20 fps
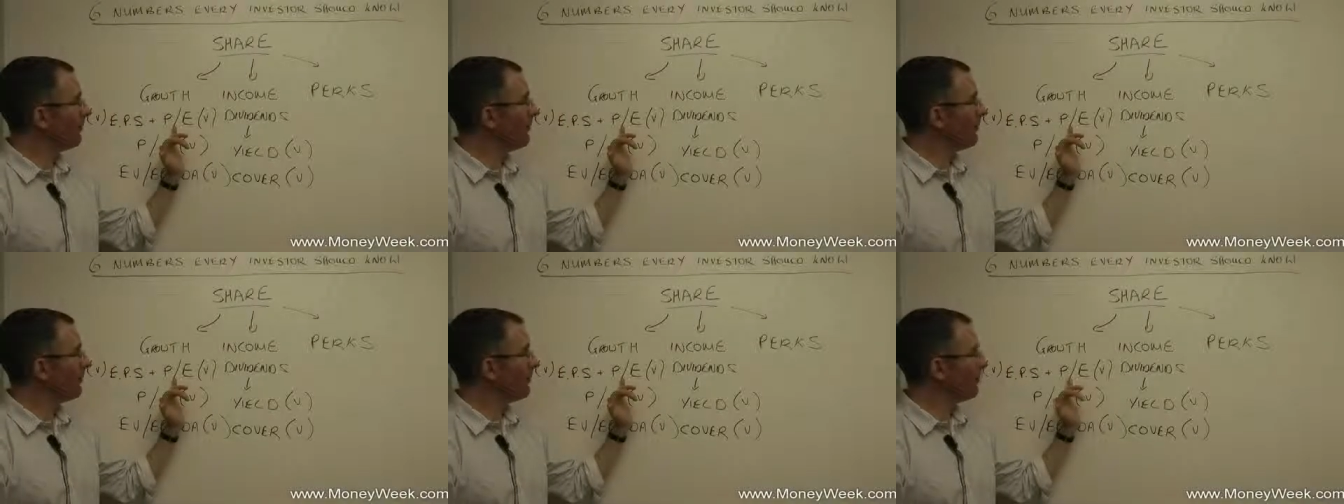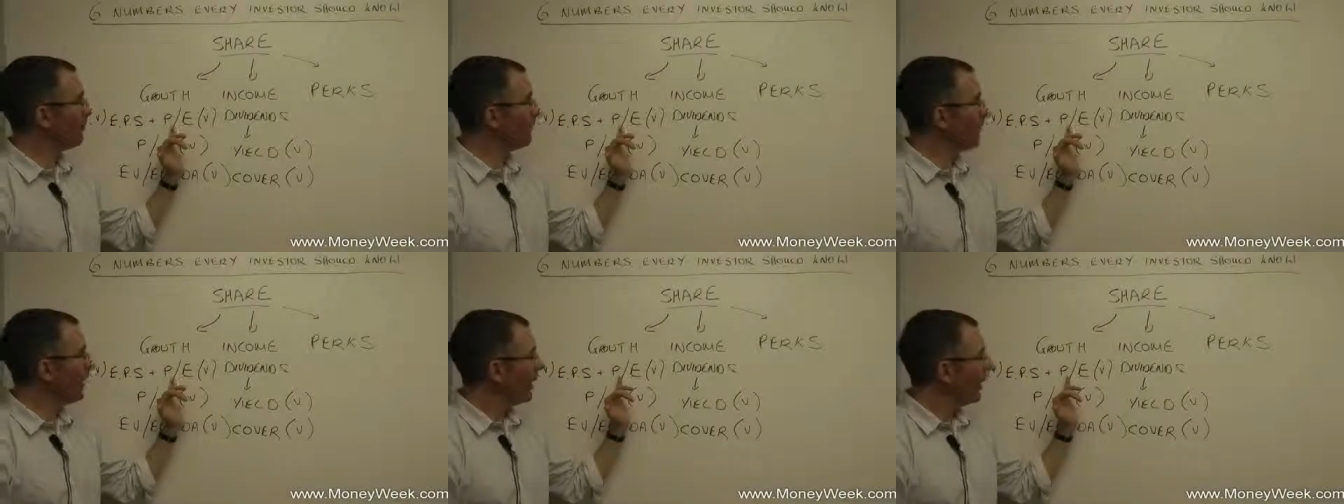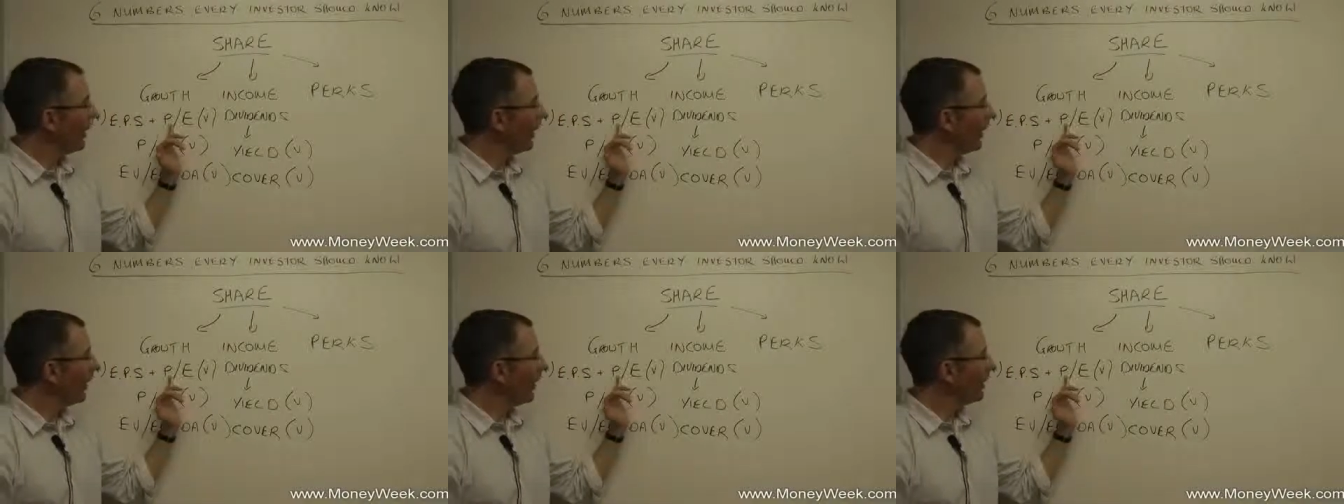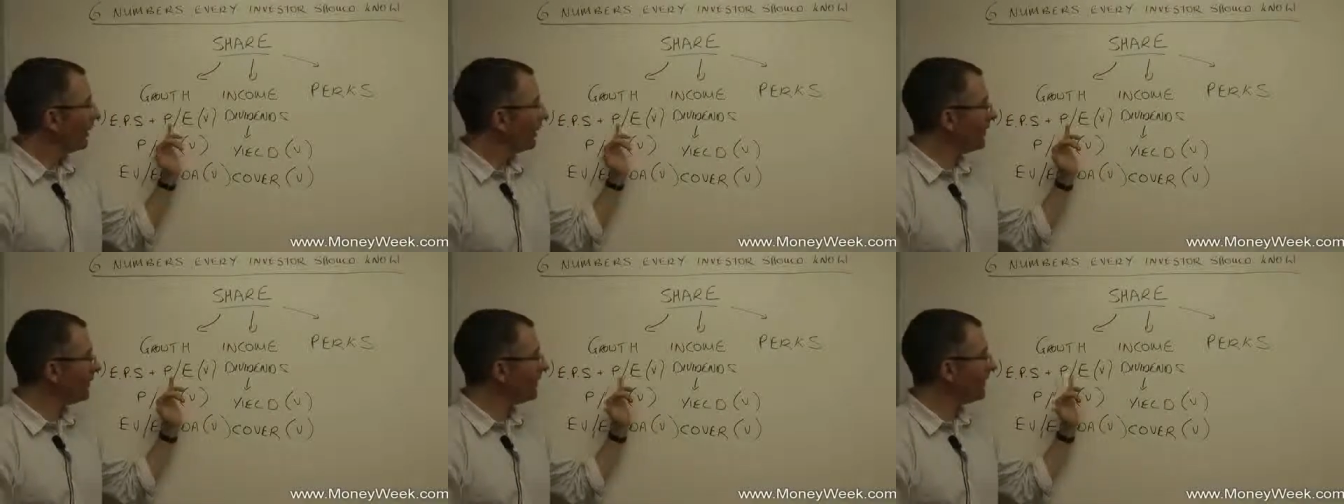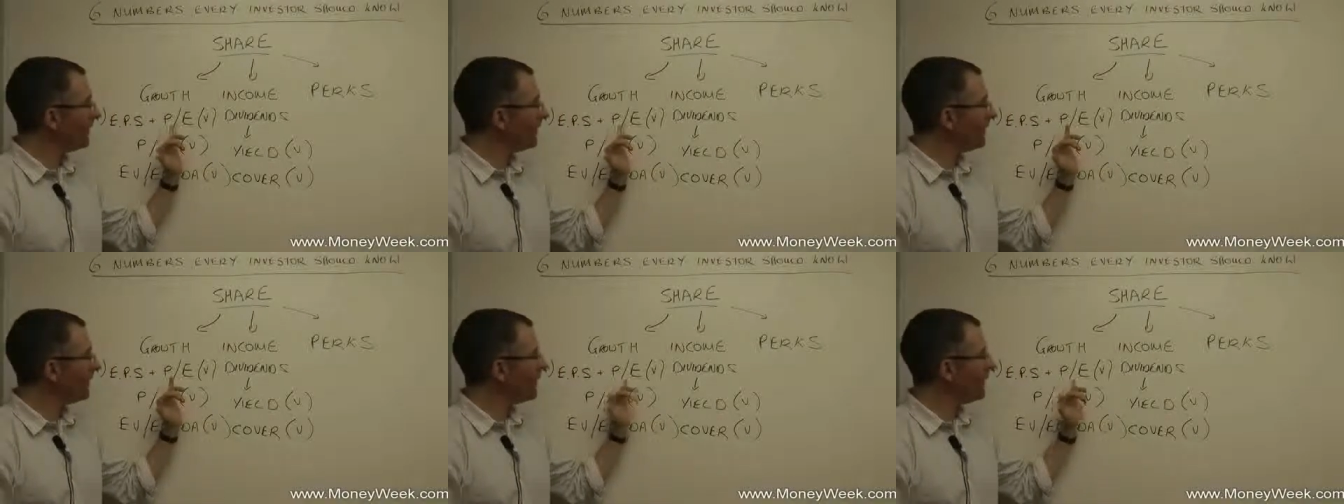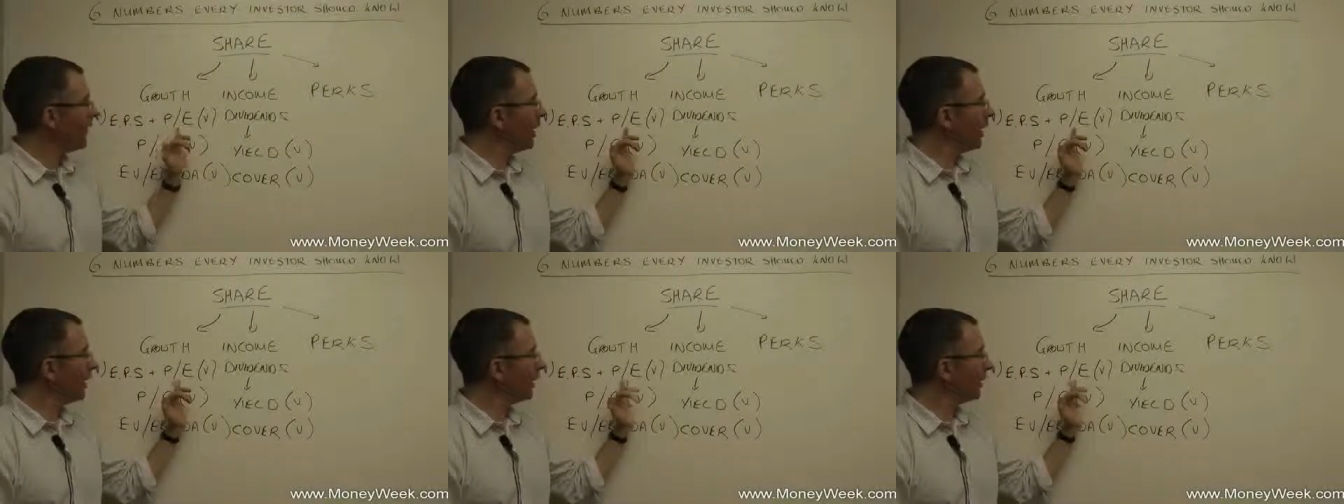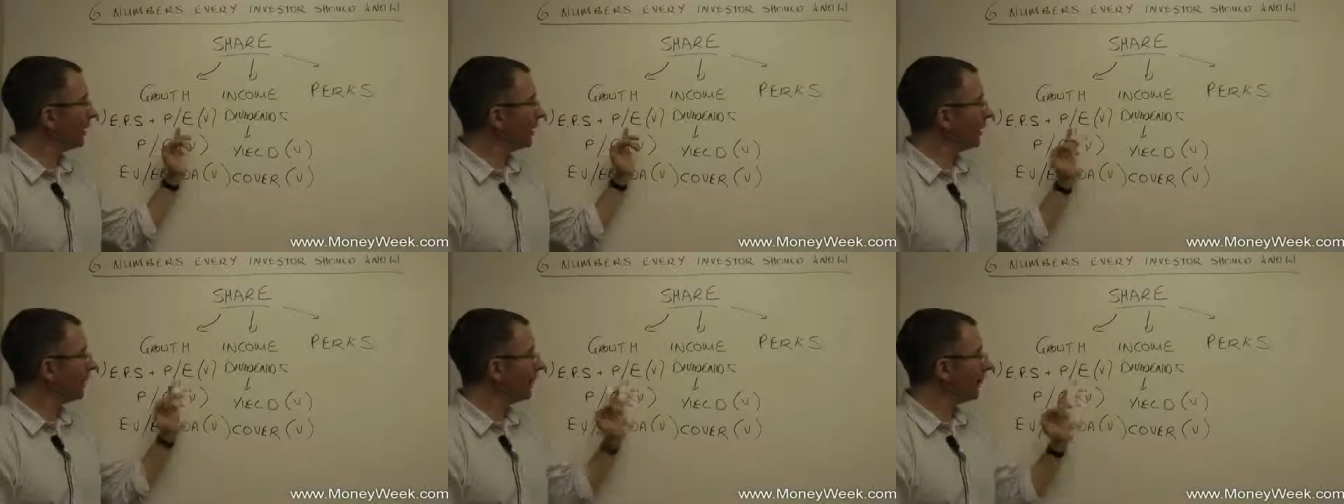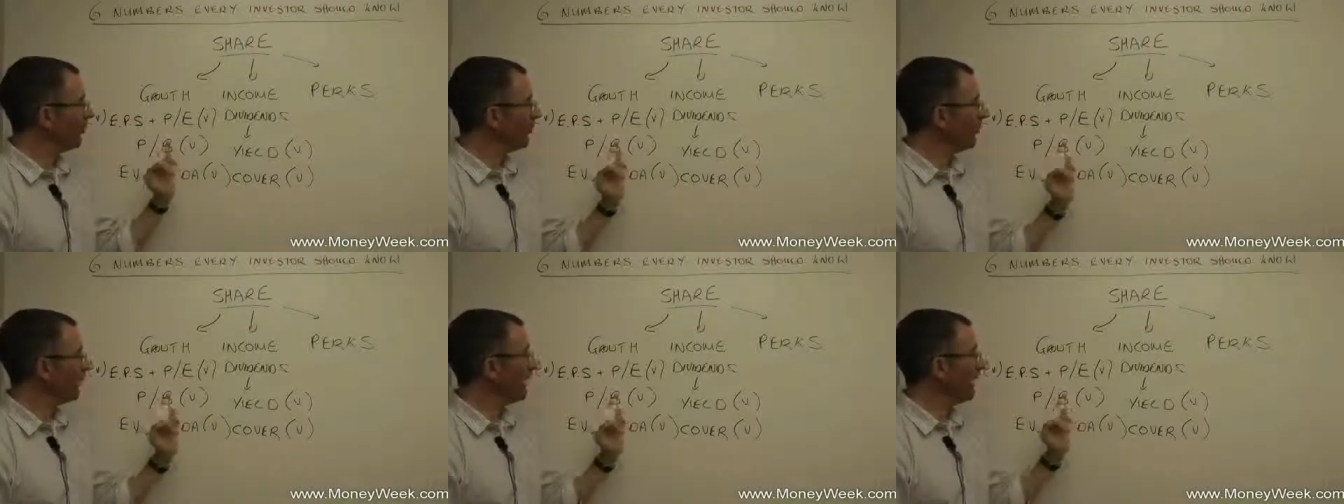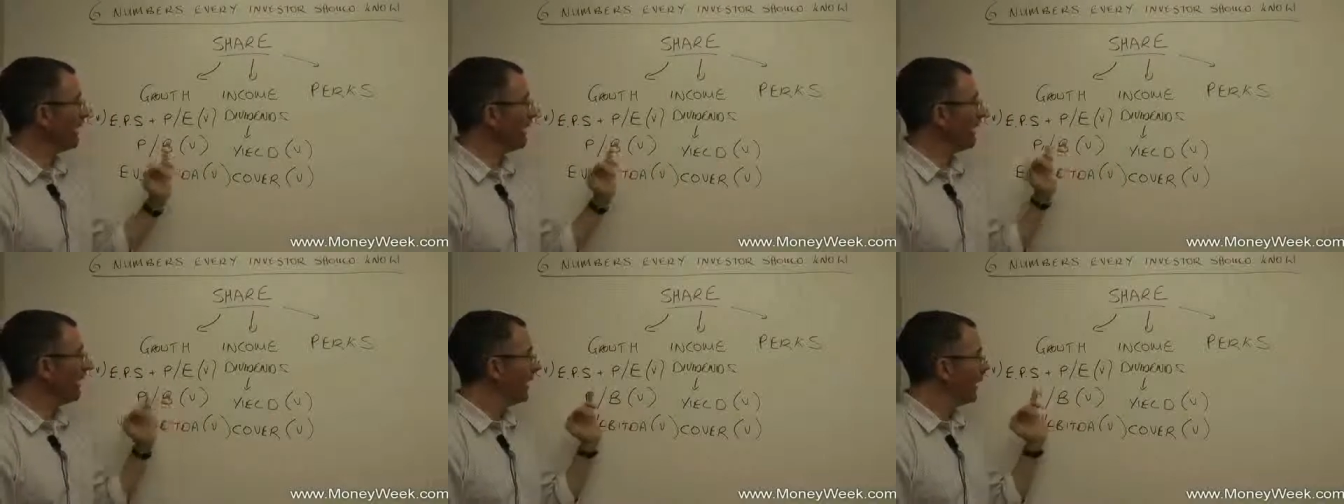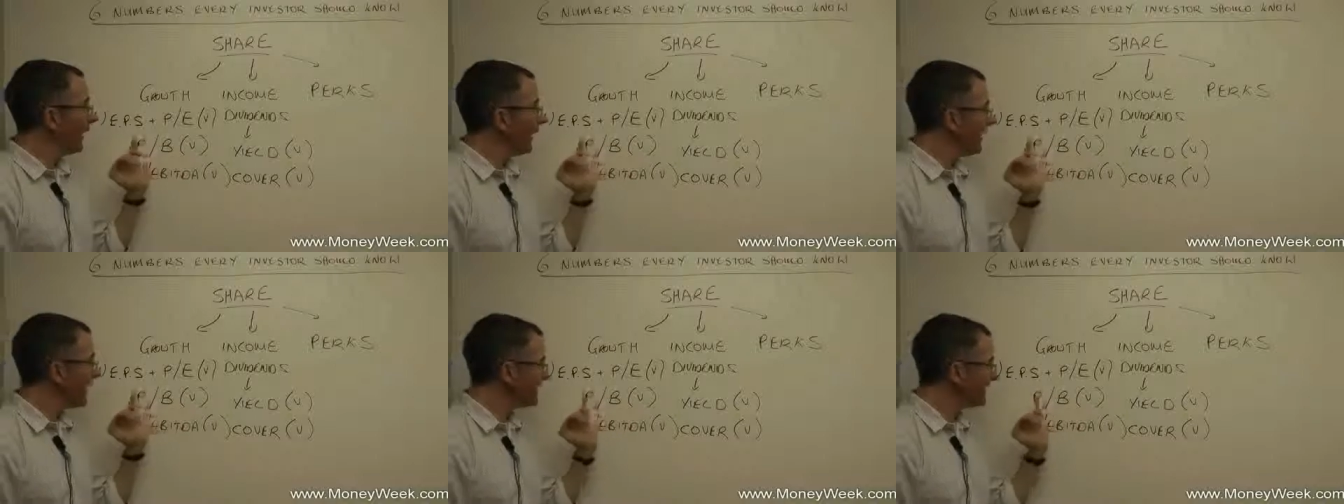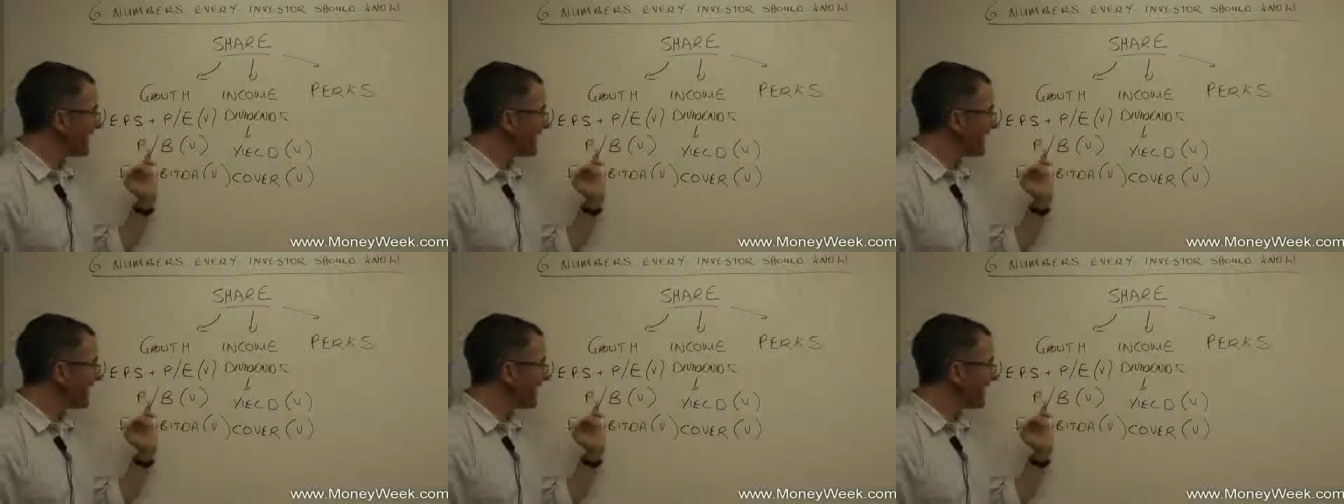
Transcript: basis, a reasonably low or sensible PE, a